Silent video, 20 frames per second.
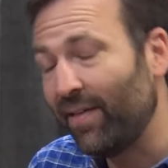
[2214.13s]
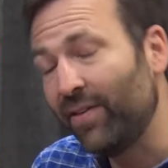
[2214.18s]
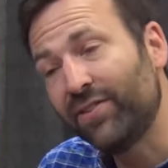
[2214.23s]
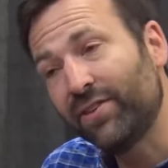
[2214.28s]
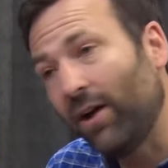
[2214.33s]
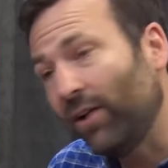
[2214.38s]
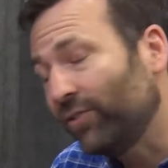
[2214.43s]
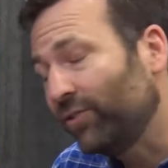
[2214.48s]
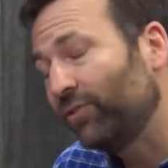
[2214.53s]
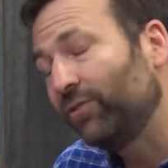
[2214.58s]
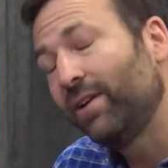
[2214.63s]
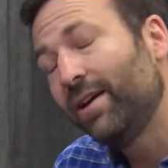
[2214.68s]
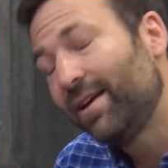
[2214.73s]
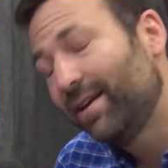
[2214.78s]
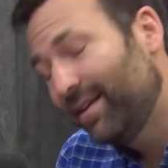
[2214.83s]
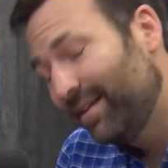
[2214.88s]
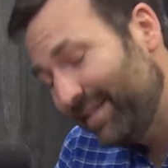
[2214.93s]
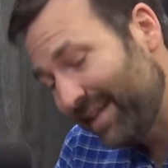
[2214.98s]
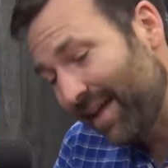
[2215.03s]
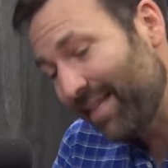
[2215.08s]
there's also
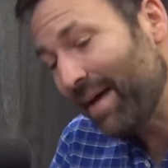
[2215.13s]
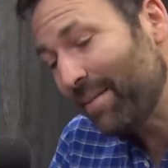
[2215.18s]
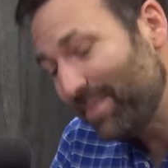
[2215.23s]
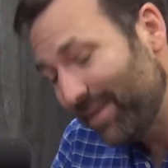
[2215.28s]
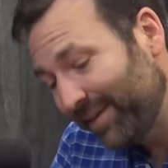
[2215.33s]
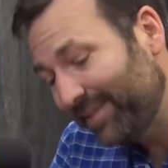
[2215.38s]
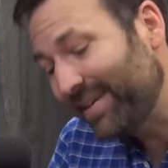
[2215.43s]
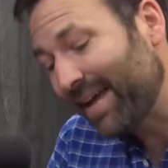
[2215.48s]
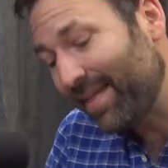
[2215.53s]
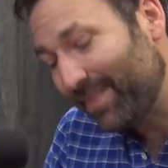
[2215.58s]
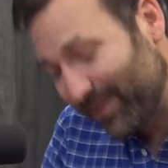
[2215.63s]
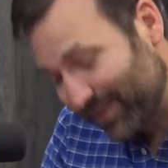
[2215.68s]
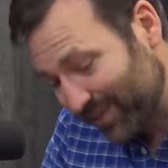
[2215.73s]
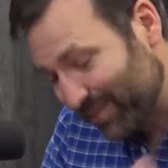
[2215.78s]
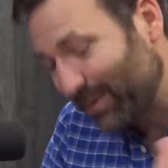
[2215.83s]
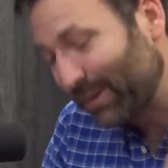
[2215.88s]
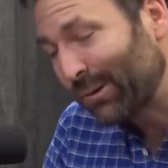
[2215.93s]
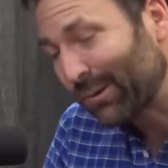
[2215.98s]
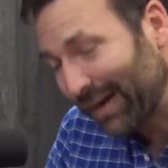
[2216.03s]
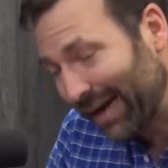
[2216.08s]
now that being said there's
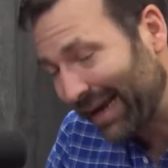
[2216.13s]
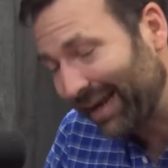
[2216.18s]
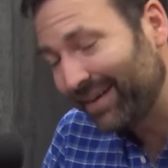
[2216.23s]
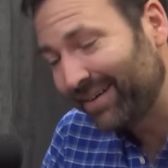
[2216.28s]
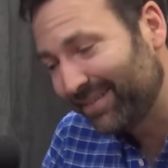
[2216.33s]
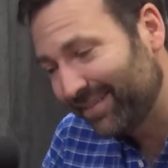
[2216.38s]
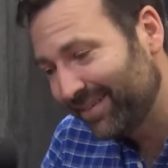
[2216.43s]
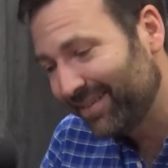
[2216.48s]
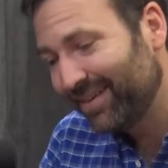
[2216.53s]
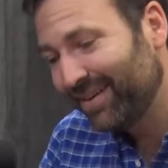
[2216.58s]
some great